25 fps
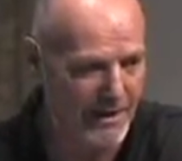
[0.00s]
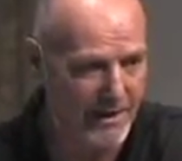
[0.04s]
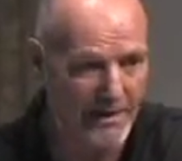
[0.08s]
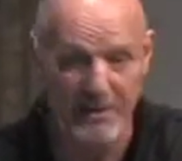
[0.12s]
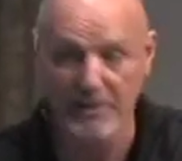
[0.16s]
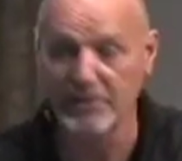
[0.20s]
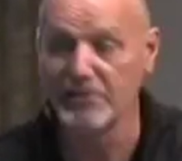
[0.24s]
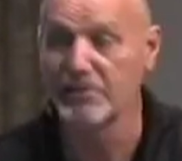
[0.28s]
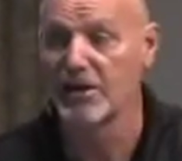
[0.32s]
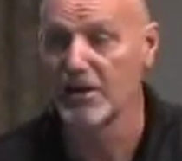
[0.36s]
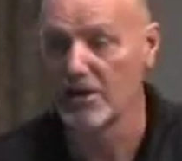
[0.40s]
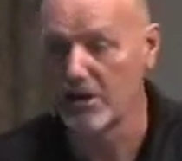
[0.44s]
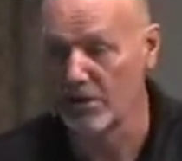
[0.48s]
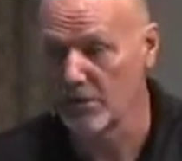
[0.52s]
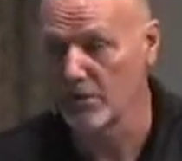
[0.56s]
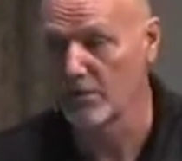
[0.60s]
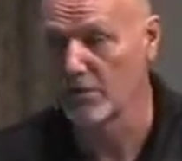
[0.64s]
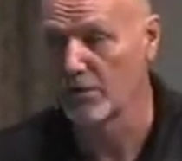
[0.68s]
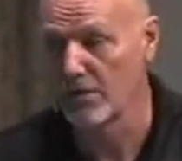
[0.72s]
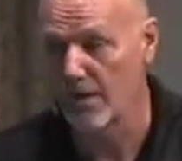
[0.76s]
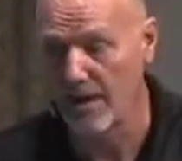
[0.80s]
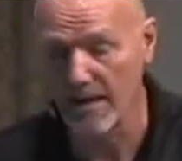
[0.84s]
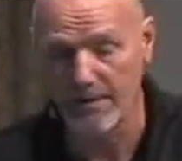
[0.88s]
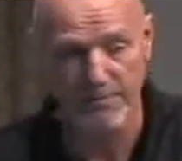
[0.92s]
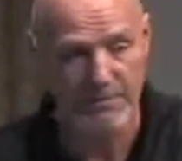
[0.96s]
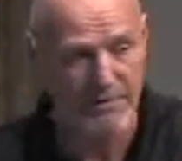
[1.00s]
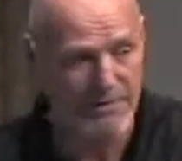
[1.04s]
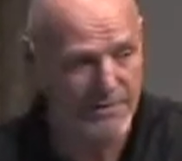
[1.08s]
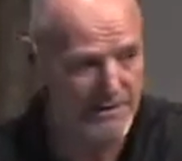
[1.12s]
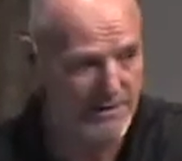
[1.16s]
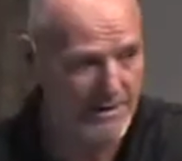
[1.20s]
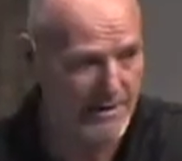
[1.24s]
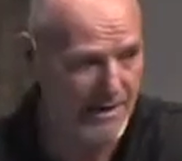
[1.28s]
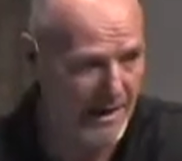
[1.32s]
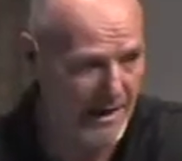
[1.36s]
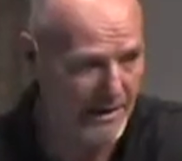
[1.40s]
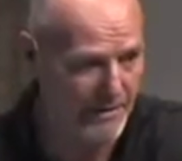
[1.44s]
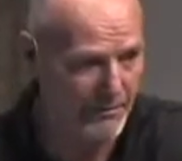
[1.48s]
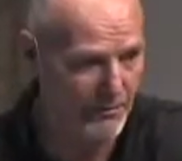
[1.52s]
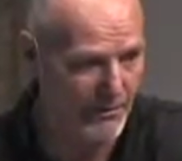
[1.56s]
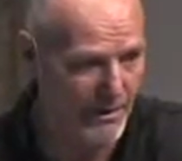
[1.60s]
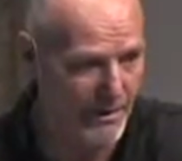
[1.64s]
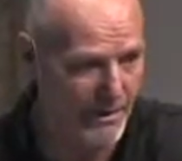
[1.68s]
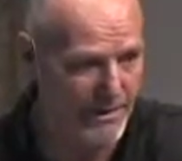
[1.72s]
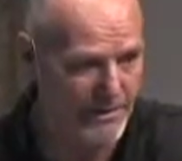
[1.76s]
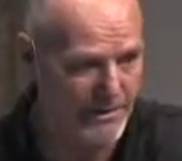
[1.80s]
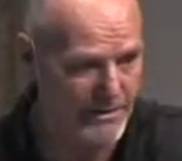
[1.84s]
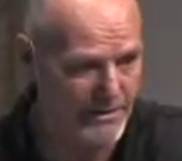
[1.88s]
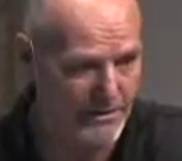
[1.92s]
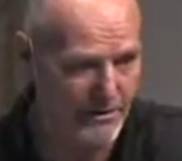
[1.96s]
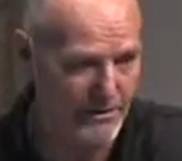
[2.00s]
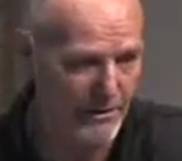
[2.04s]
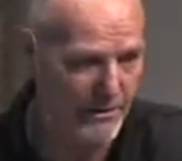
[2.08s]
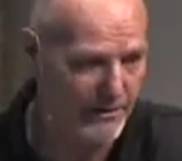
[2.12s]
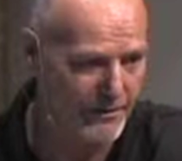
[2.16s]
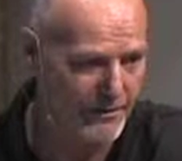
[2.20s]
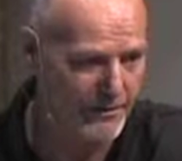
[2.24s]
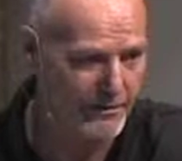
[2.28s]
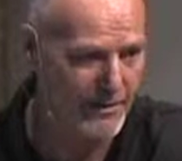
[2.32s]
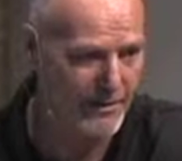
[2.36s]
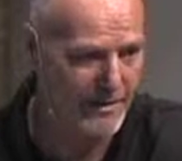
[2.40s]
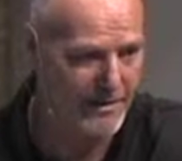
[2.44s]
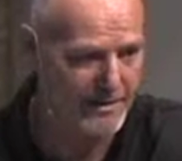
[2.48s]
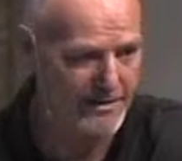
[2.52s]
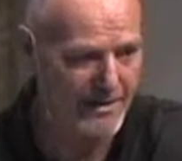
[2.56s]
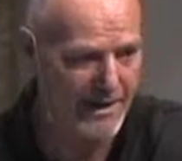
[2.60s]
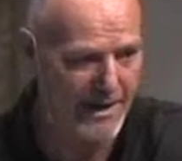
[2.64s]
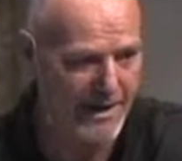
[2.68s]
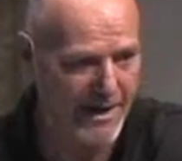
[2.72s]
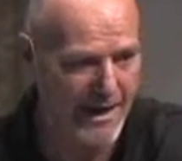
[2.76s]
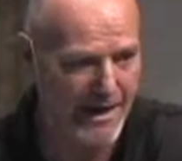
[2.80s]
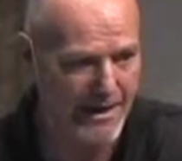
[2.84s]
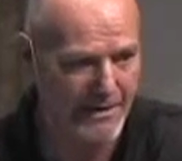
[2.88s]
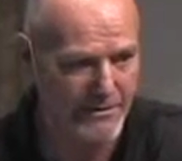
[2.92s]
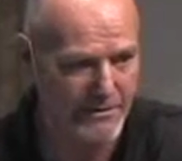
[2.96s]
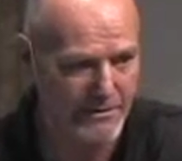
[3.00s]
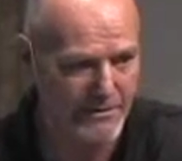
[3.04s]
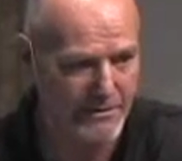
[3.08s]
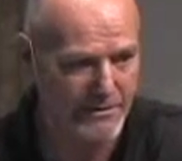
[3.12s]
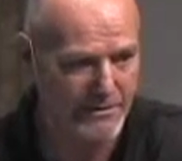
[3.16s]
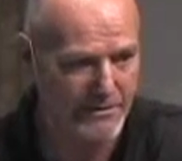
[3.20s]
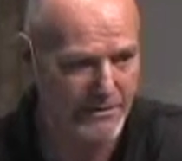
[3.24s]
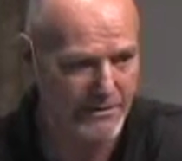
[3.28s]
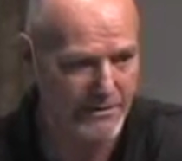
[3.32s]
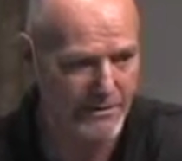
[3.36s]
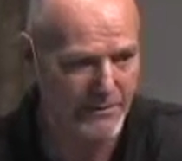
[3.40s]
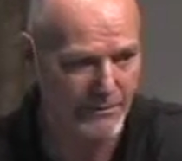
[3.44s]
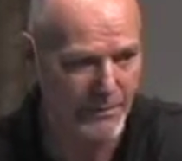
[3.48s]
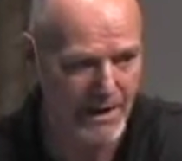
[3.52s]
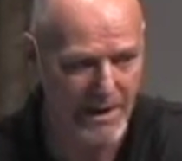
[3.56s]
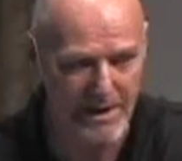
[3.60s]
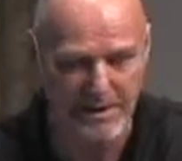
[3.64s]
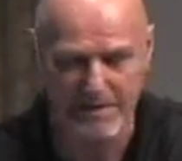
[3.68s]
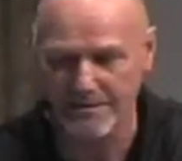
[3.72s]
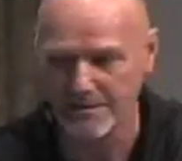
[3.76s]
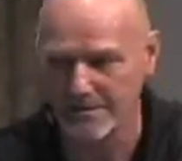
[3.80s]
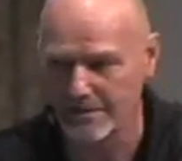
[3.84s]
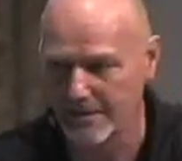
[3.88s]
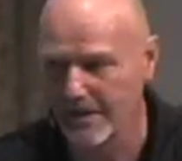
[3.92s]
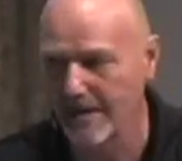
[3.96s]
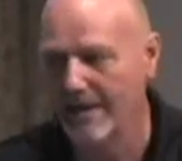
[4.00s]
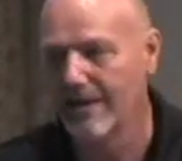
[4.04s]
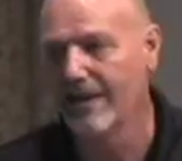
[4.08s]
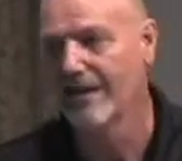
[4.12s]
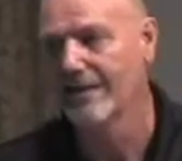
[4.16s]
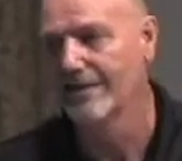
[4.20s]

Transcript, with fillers: because he knew how busy I was and all the things I had to do as a pastor,